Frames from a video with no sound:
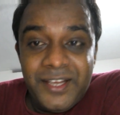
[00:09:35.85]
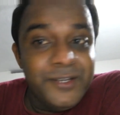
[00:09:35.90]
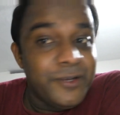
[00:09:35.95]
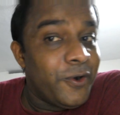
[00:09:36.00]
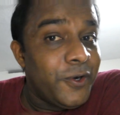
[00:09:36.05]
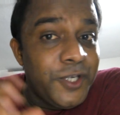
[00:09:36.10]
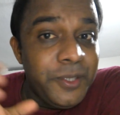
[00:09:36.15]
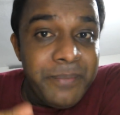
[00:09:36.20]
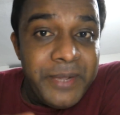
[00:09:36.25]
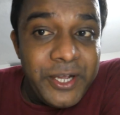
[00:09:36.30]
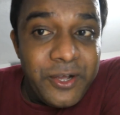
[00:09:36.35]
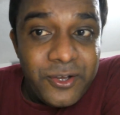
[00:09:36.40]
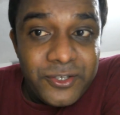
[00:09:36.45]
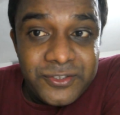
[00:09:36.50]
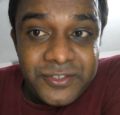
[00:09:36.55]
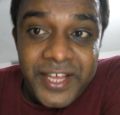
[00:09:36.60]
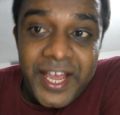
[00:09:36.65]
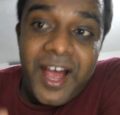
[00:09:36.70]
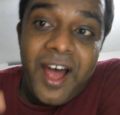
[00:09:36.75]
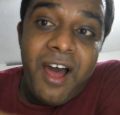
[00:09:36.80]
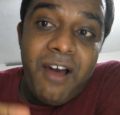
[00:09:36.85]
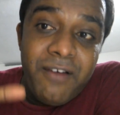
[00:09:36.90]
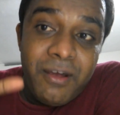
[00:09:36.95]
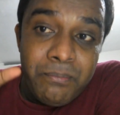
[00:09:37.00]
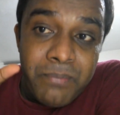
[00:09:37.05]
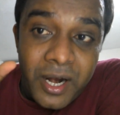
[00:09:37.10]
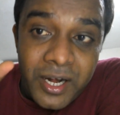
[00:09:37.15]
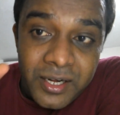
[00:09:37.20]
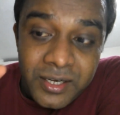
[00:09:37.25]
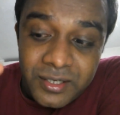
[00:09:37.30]
not because they have a
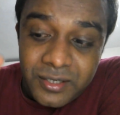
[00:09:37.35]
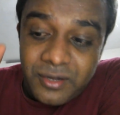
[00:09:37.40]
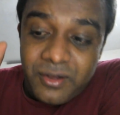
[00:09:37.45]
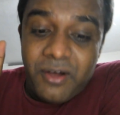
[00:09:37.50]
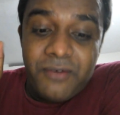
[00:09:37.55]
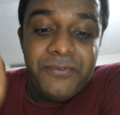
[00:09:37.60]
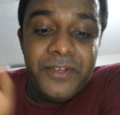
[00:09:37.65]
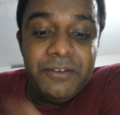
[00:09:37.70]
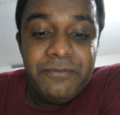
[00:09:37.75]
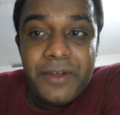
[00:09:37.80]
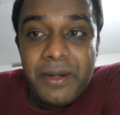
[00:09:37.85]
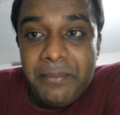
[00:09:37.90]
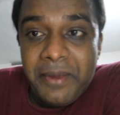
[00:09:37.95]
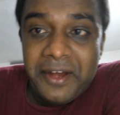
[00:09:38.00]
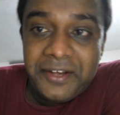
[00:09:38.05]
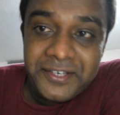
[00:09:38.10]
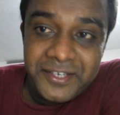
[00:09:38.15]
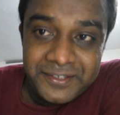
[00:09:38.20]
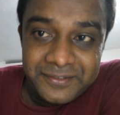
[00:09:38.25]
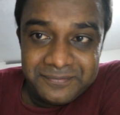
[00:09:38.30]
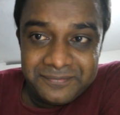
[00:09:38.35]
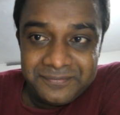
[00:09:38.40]
bulk of information,